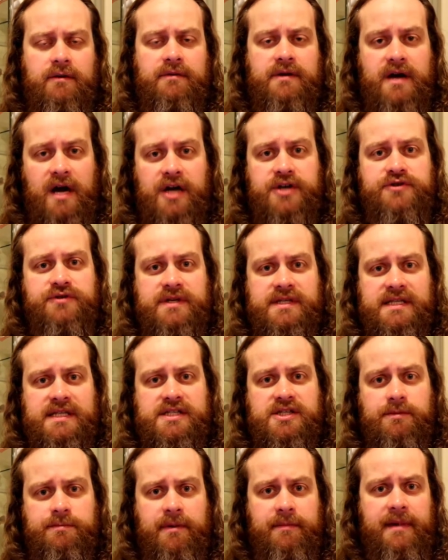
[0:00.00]
countries and
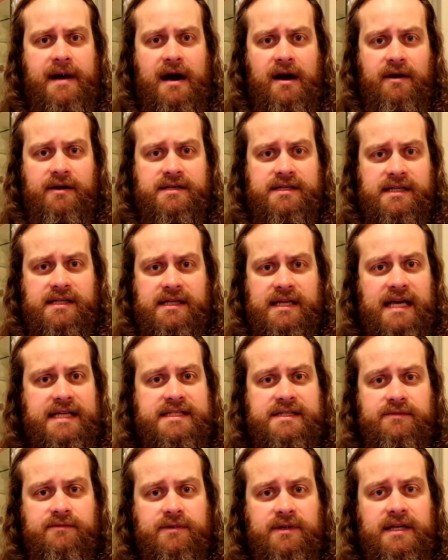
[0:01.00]
superpowers, and
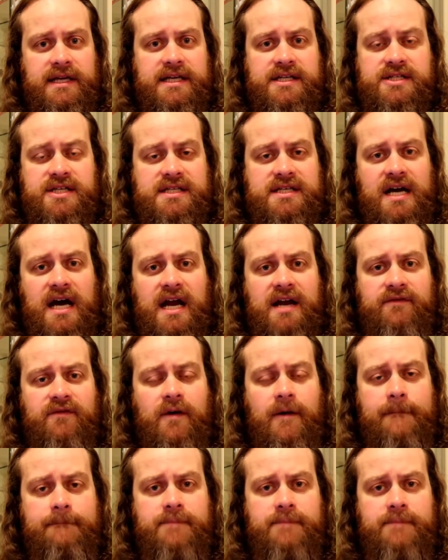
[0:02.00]
that's really just kind of